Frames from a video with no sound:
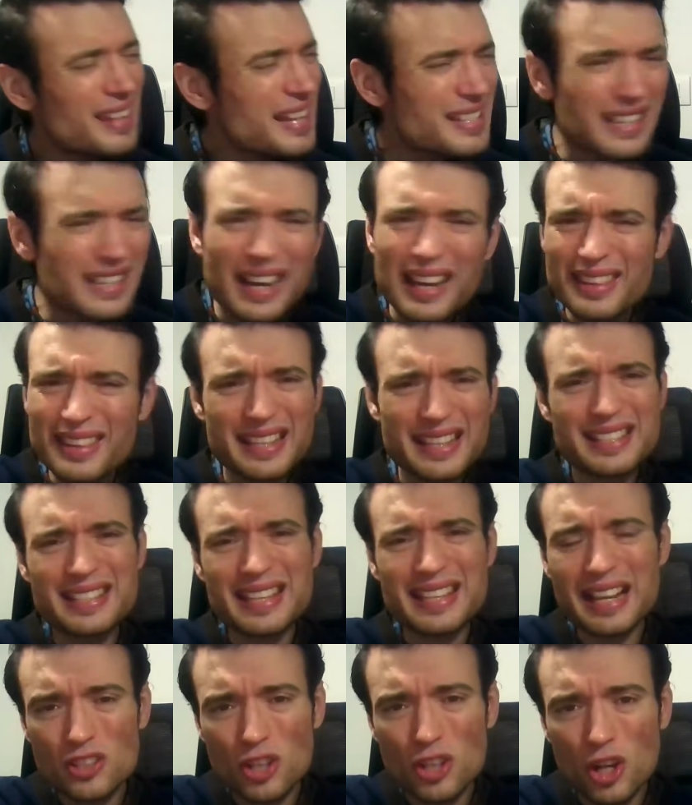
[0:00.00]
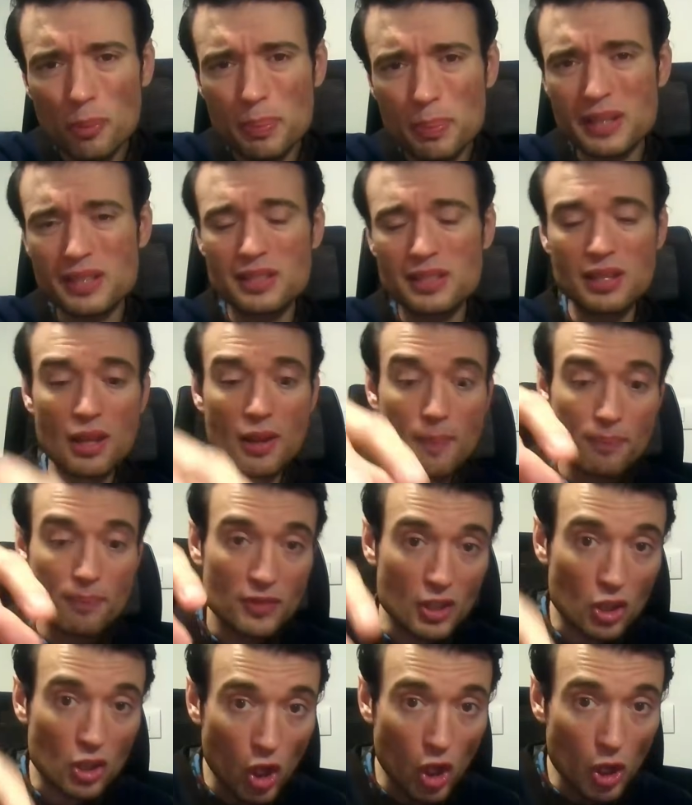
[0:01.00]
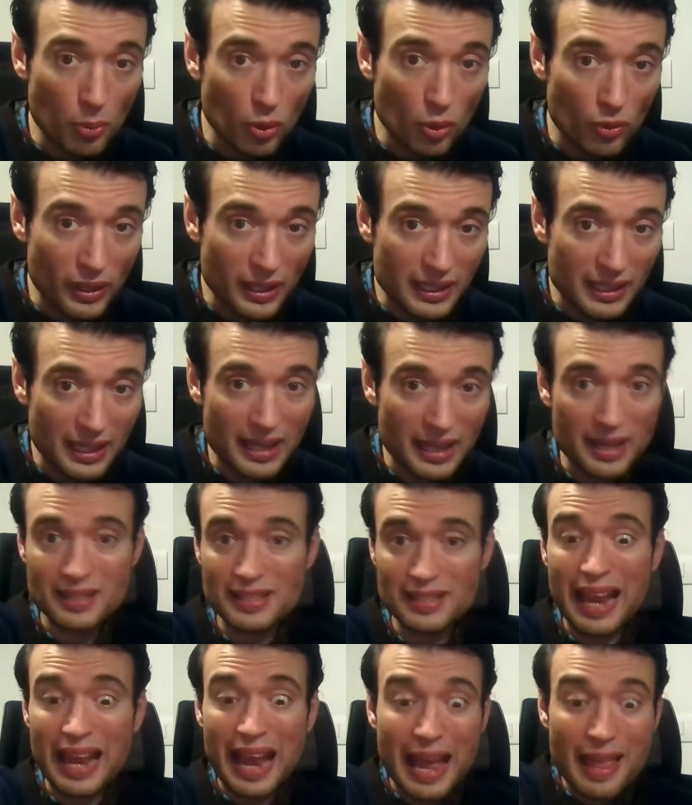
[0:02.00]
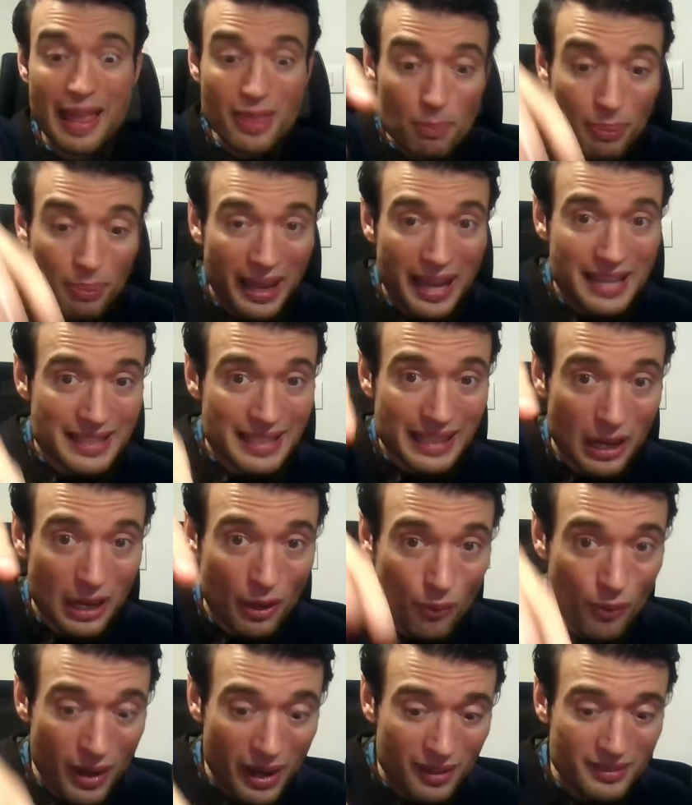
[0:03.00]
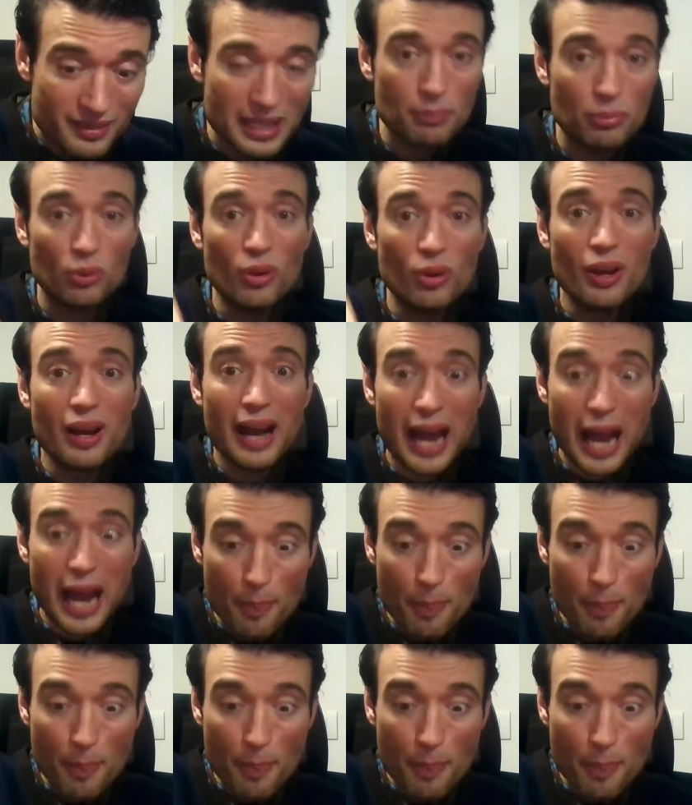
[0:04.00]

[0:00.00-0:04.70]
These are the exact topics the global regulators and the players at that roundtable